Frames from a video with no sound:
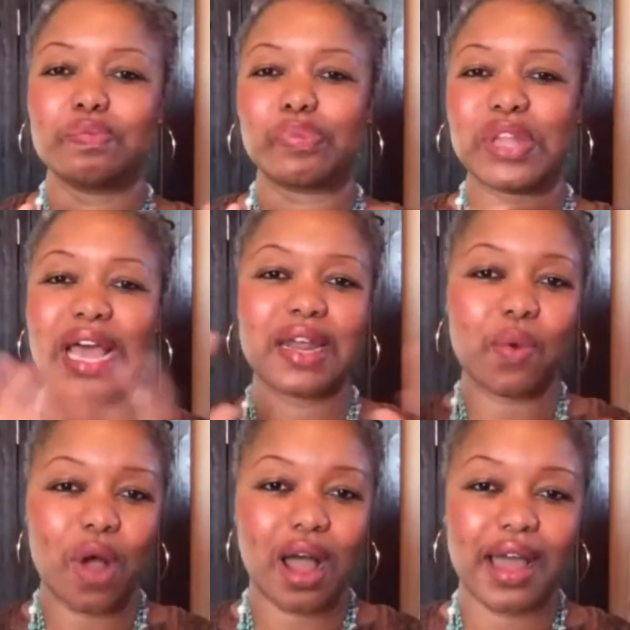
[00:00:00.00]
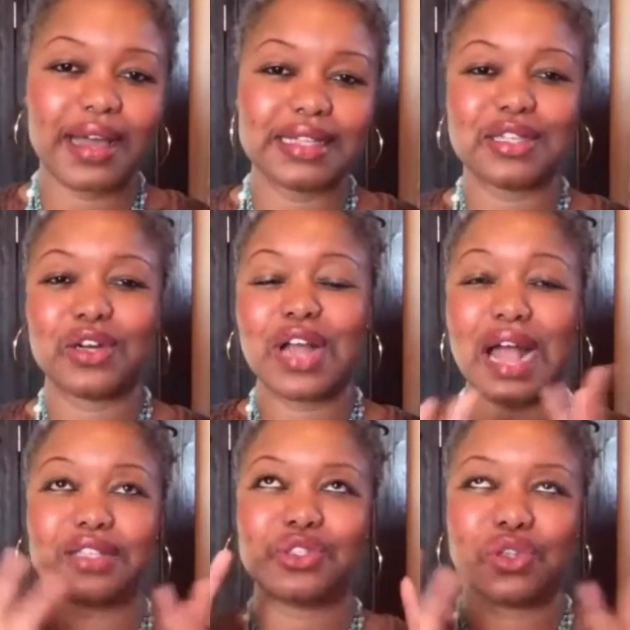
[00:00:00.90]
planet wise or
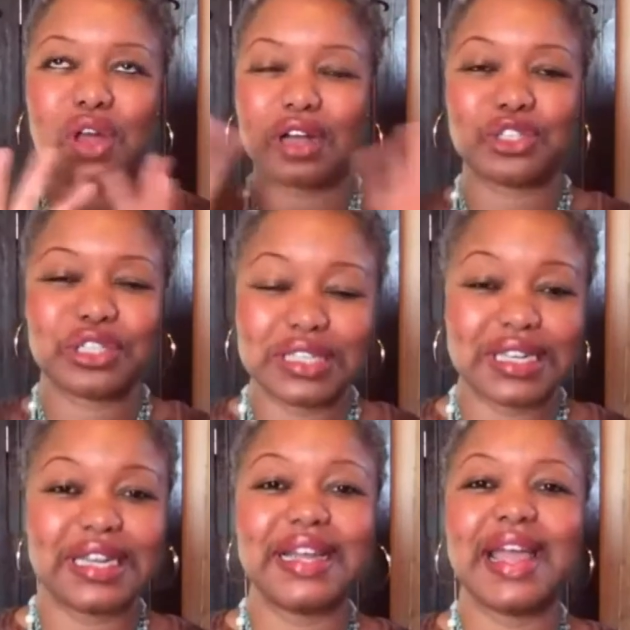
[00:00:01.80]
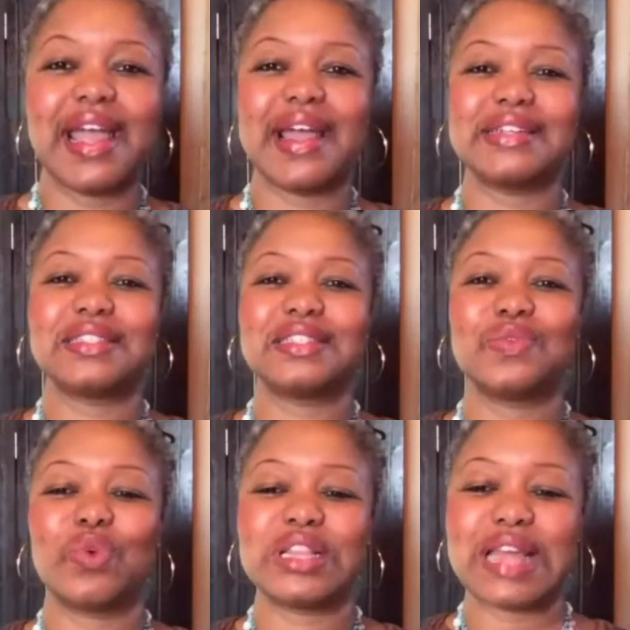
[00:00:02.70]
astrologically and
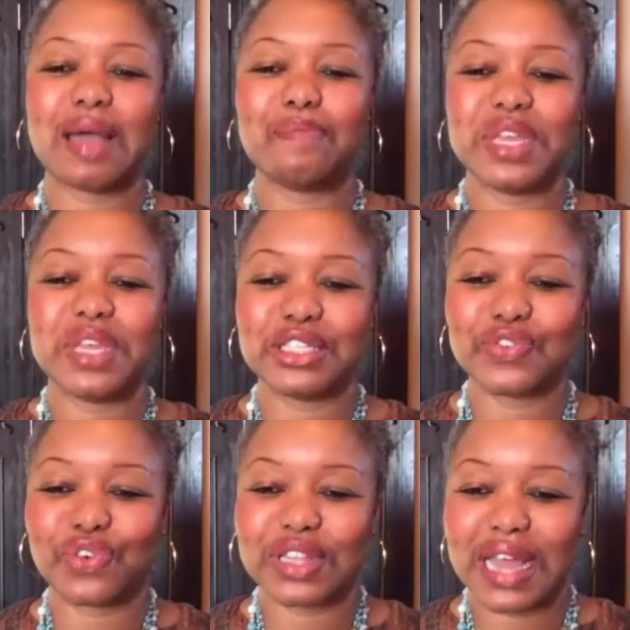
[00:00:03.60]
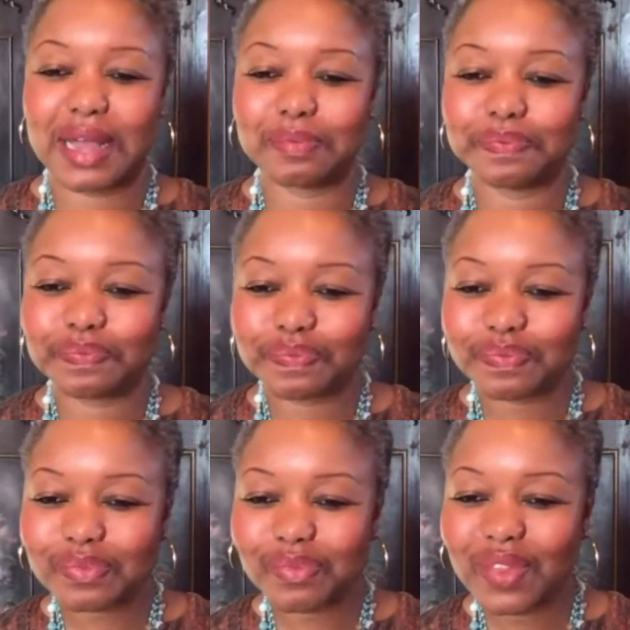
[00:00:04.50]
what that means for them.
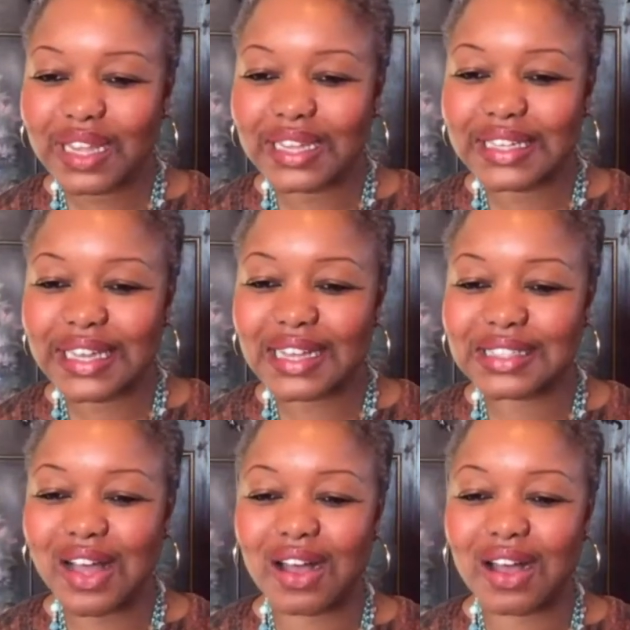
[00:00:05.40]
Yes.